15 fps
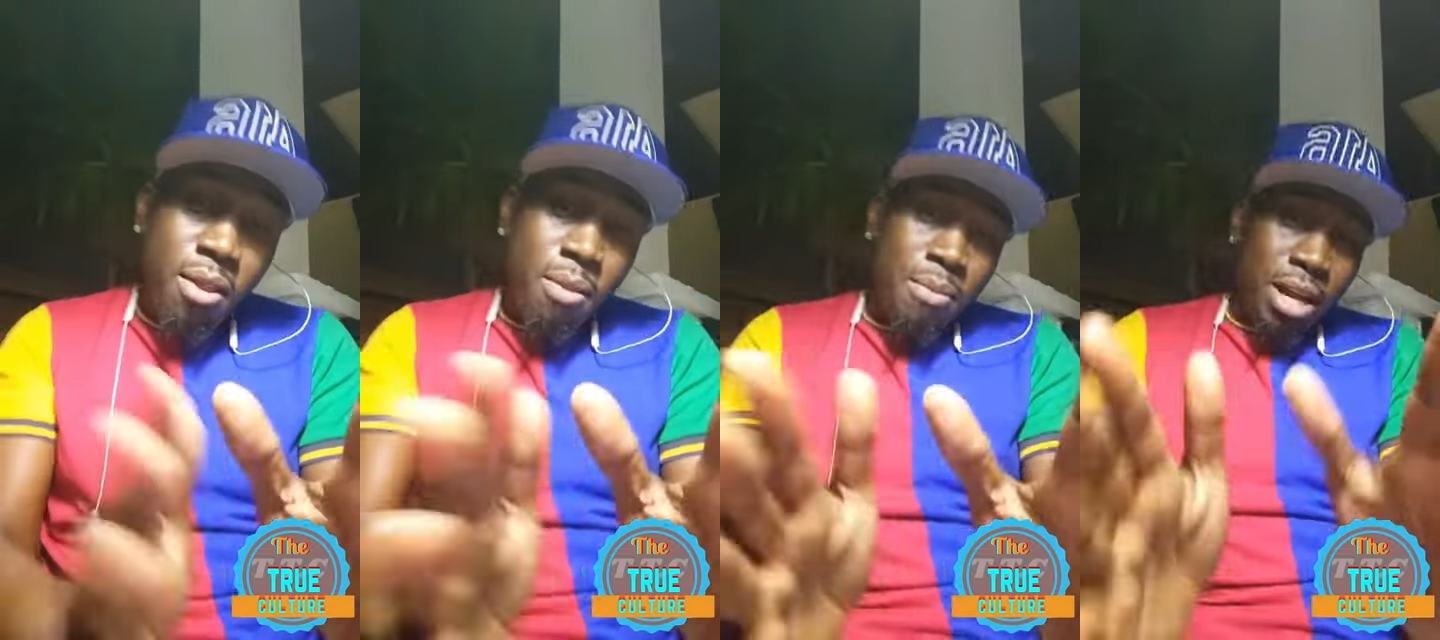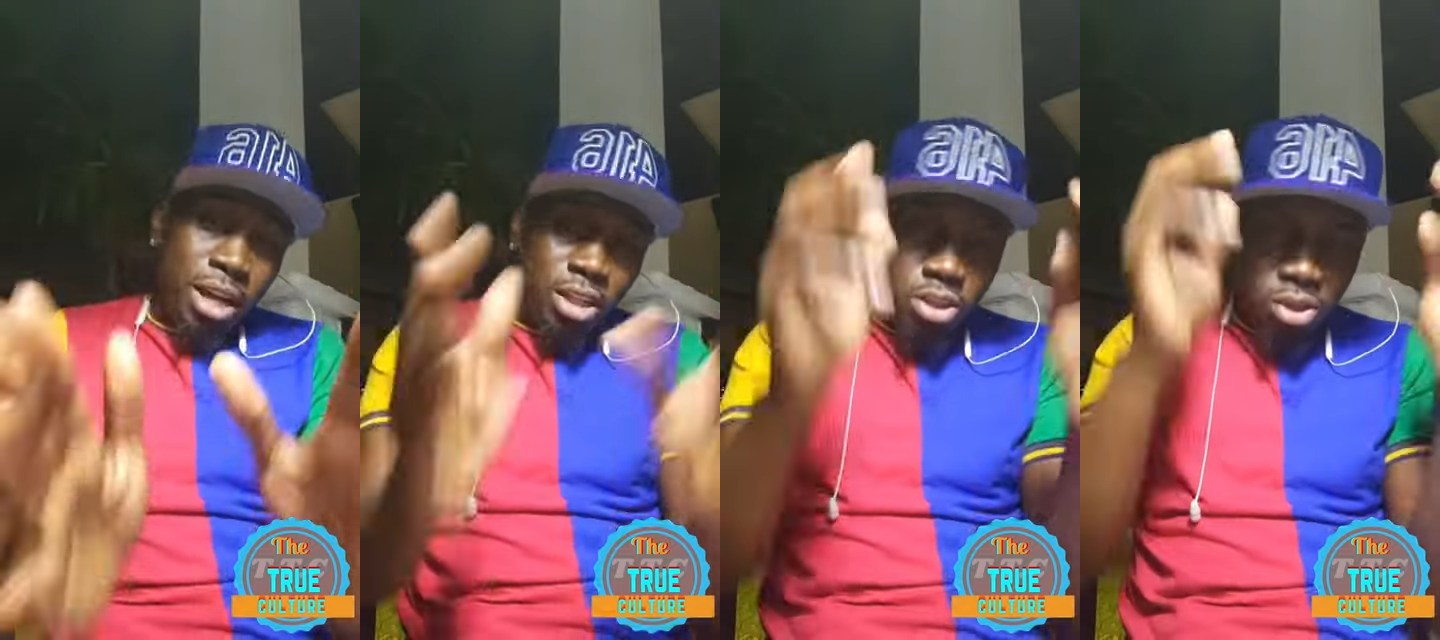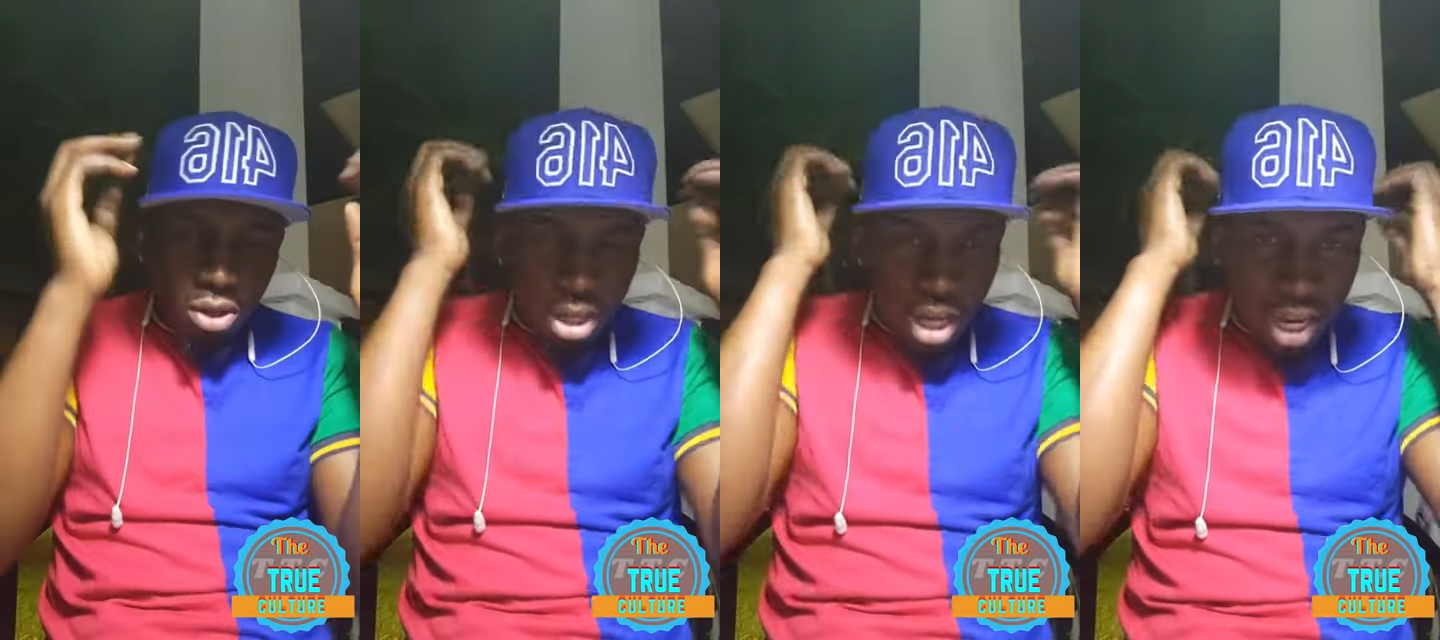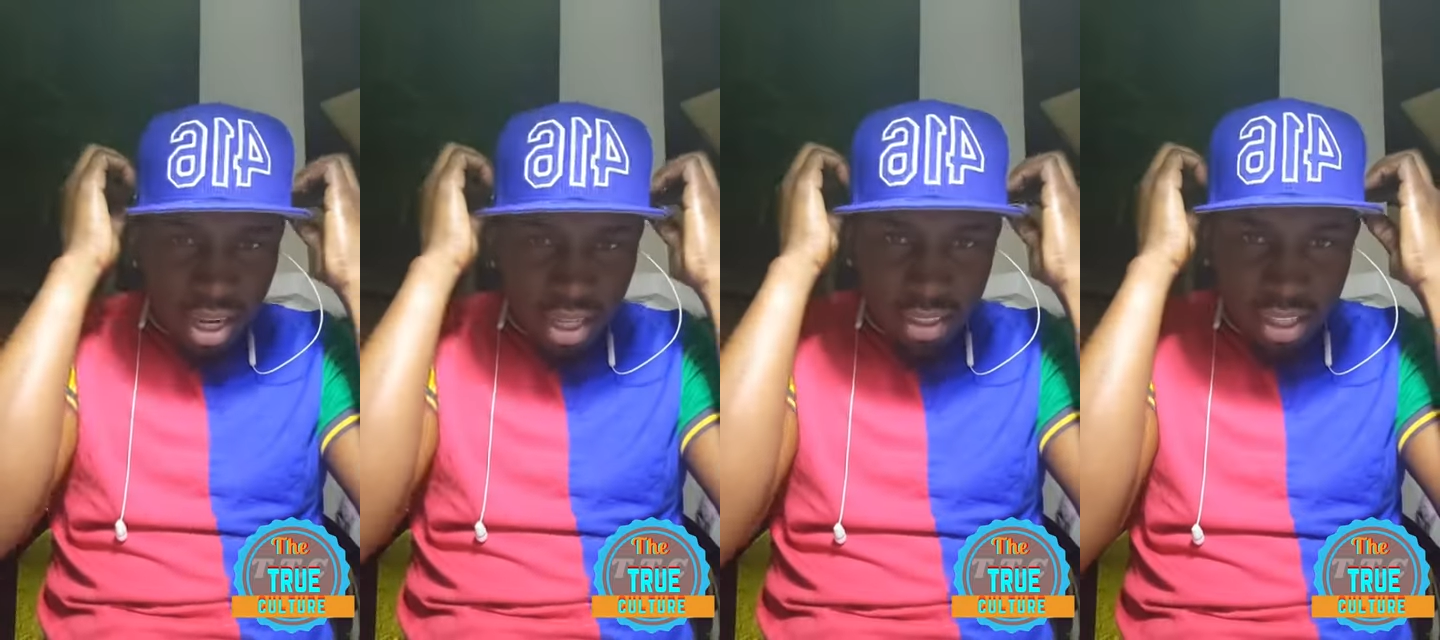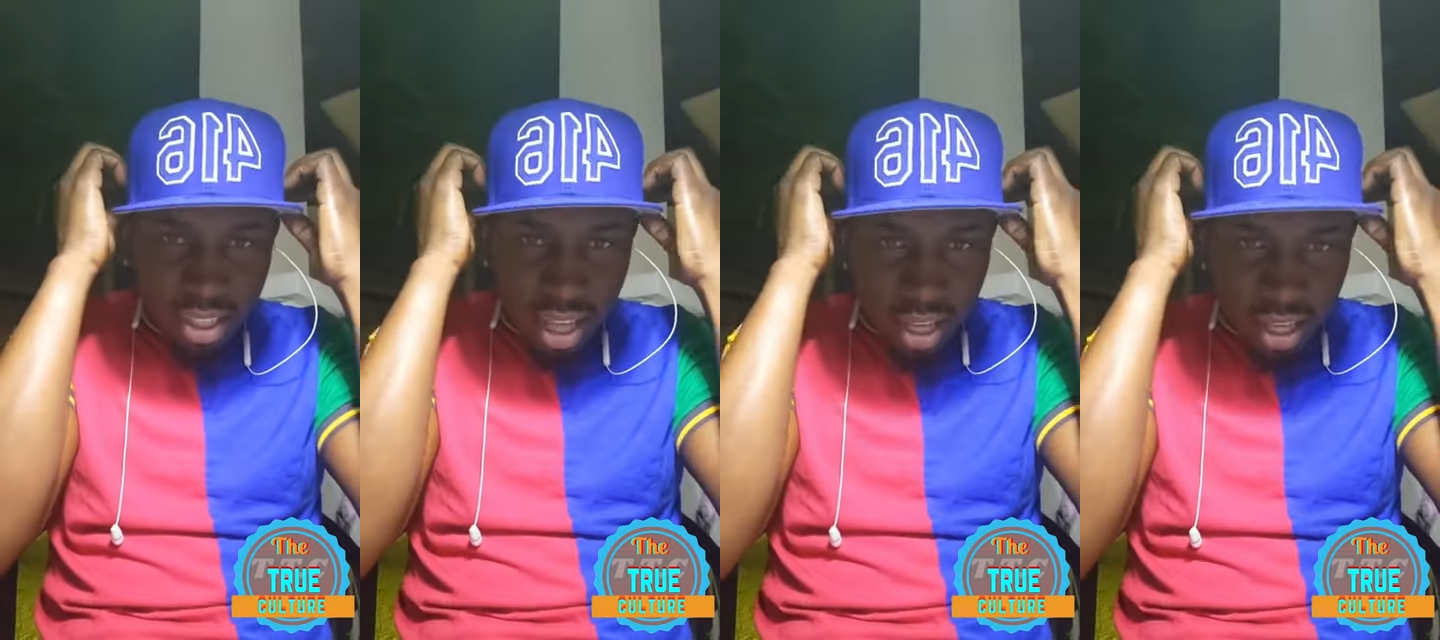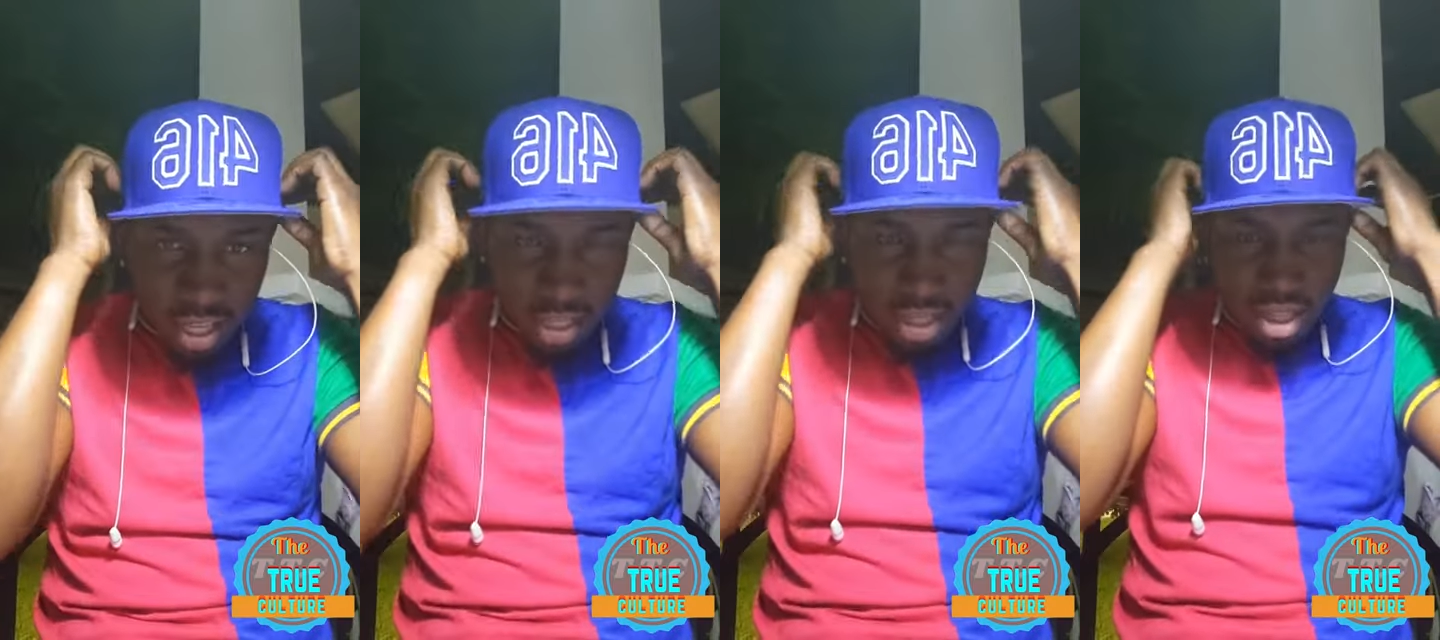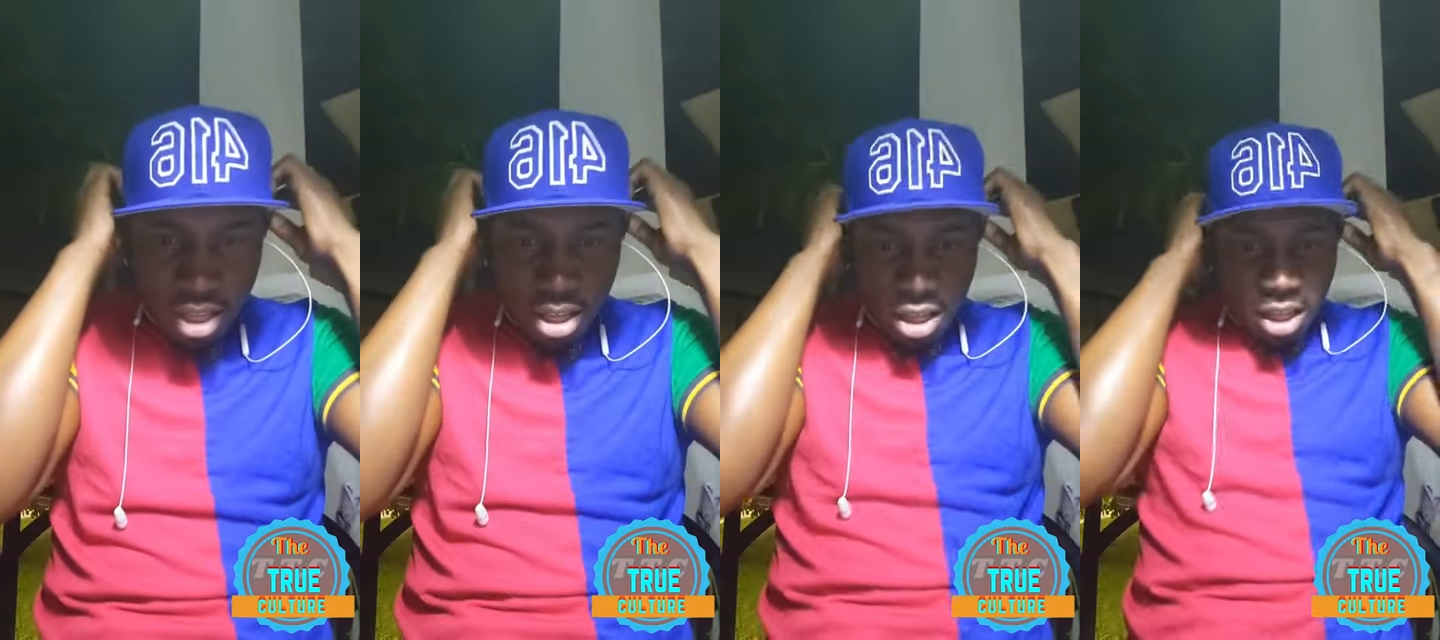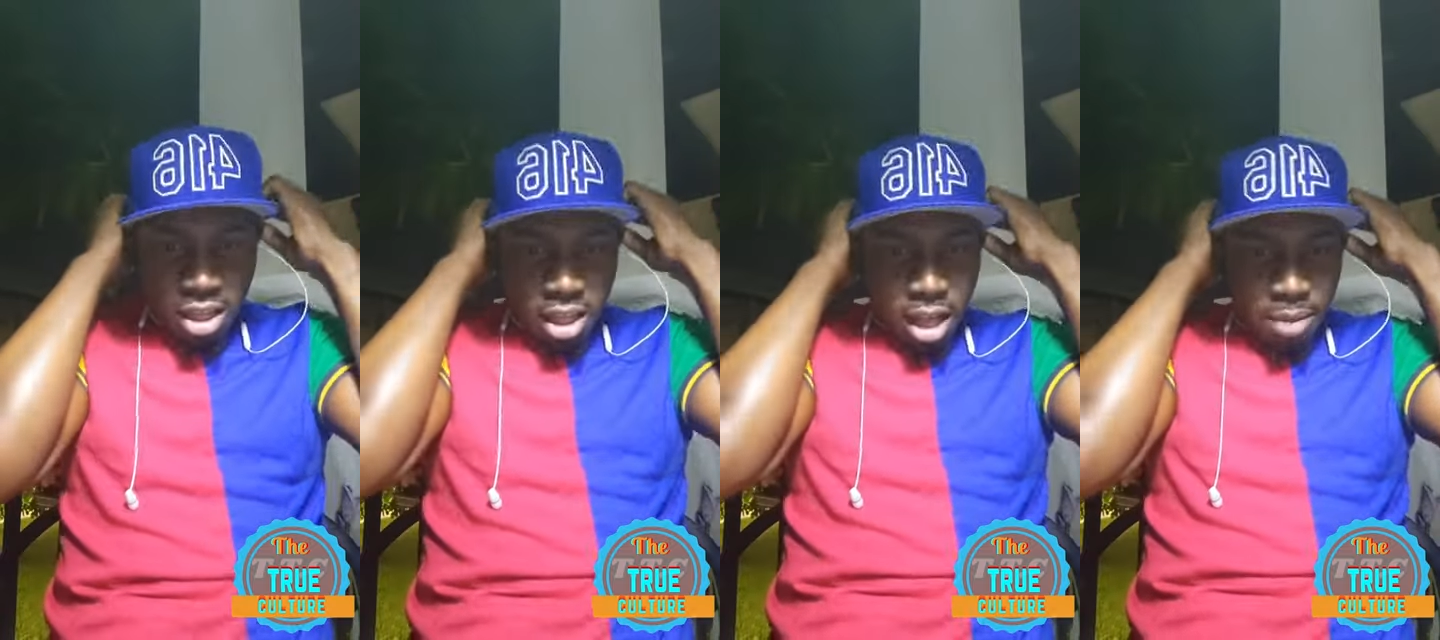I'm going to show you the next thing again.
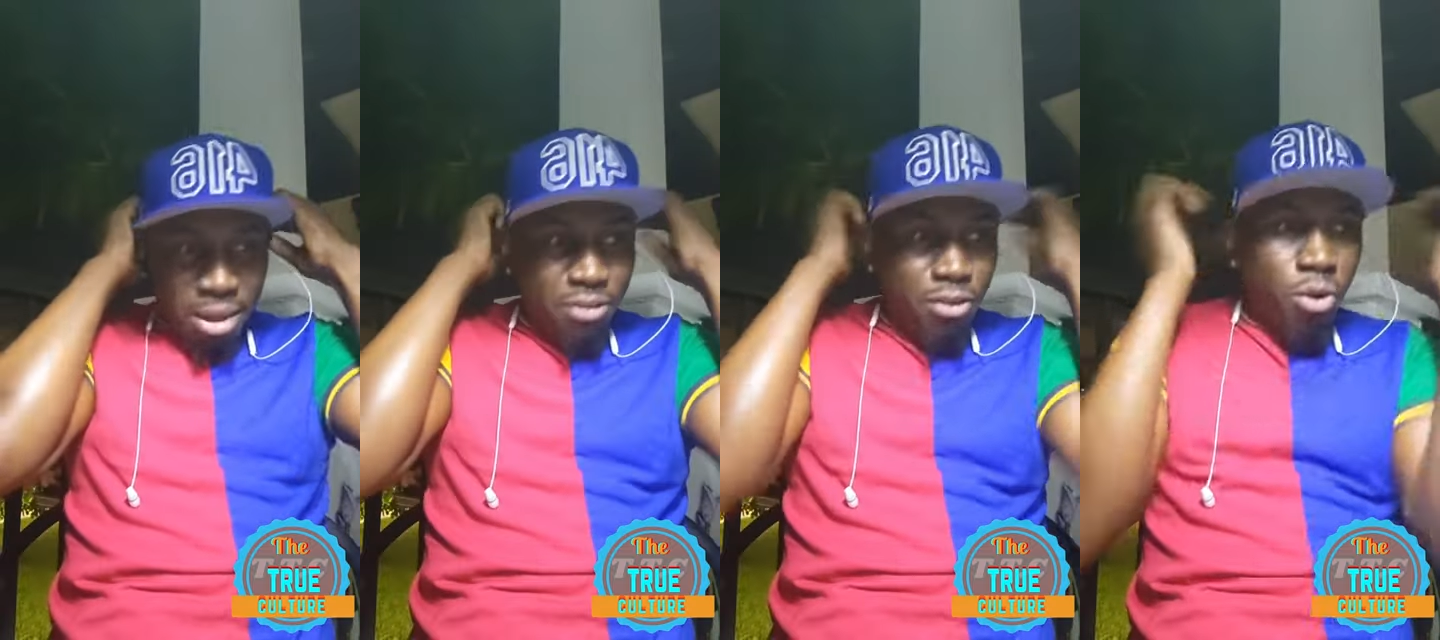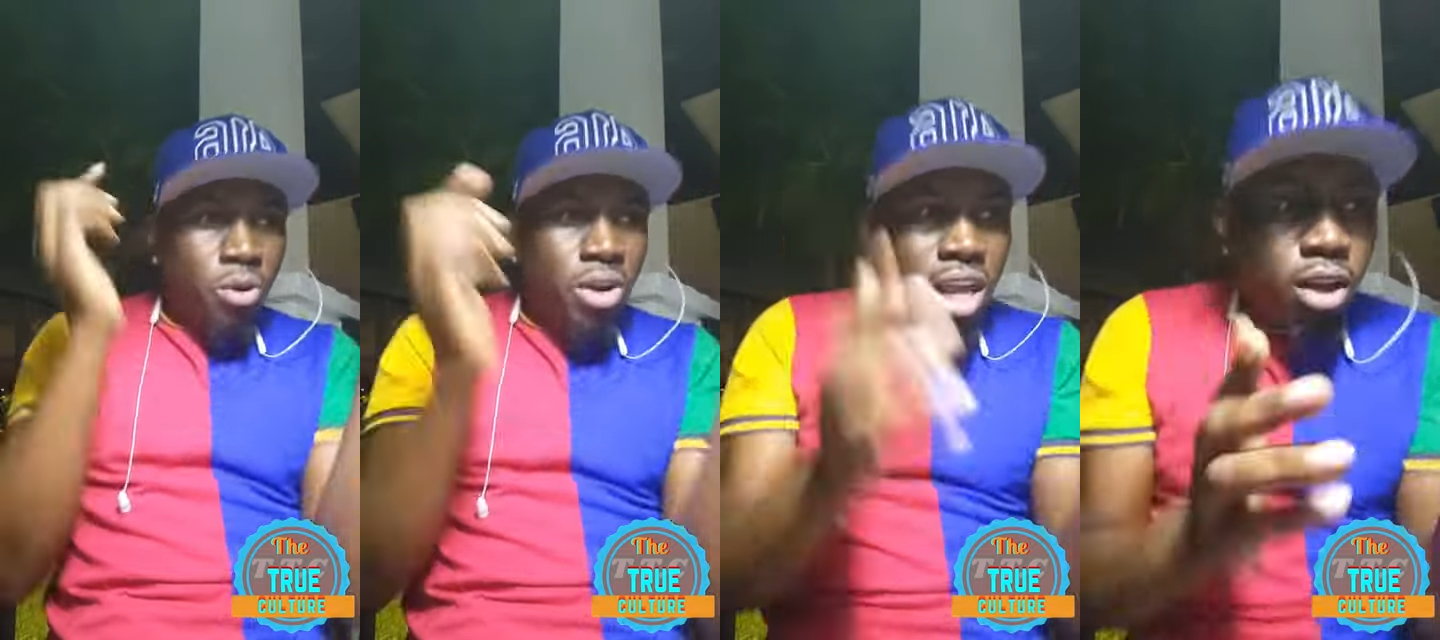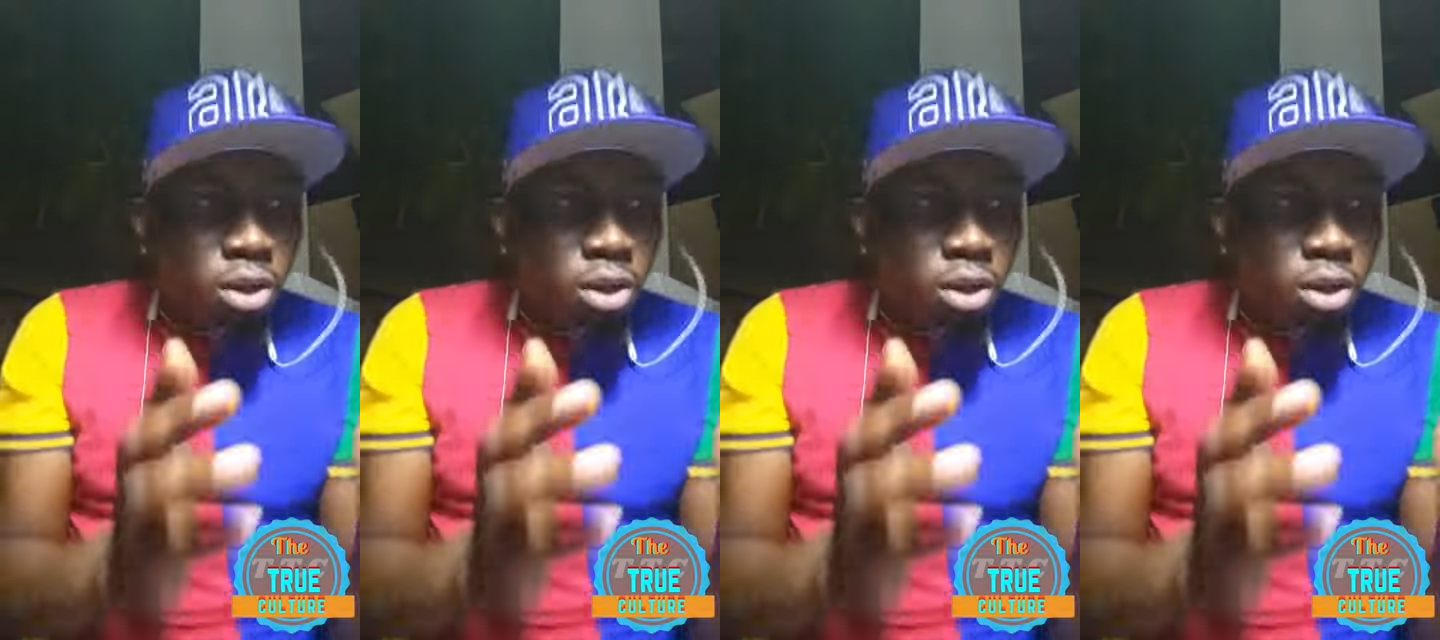Come here for waking